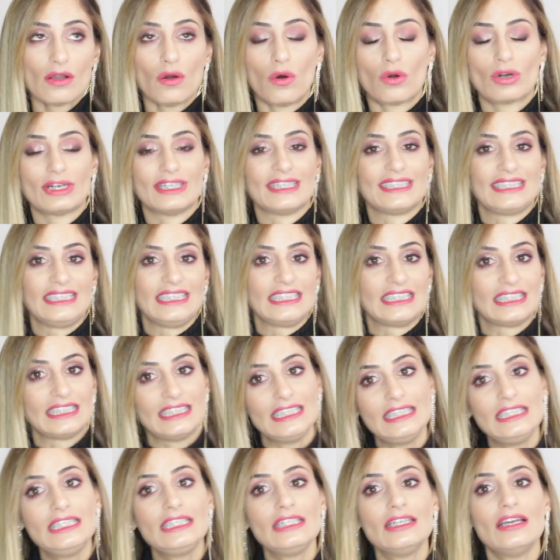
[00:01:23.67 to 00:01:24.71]
or
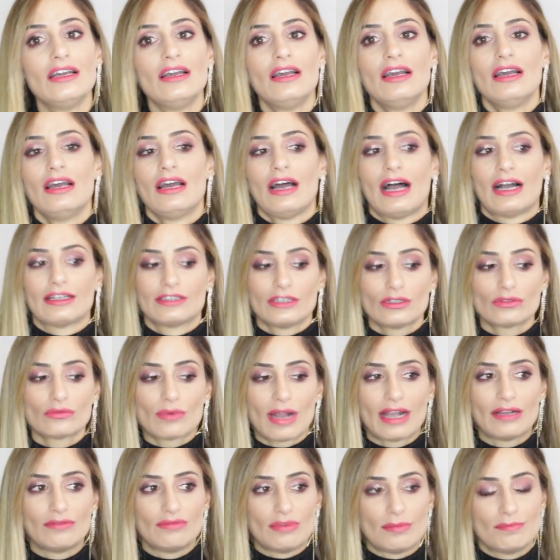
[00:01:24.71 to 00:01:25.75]
sixteen, I don't
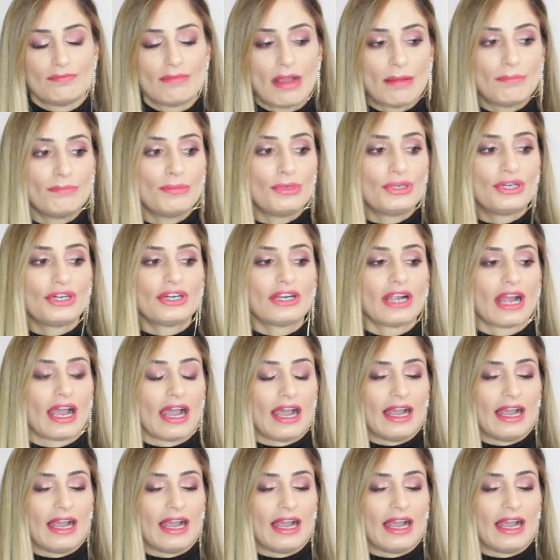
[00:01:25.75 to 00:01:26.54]
quite remember,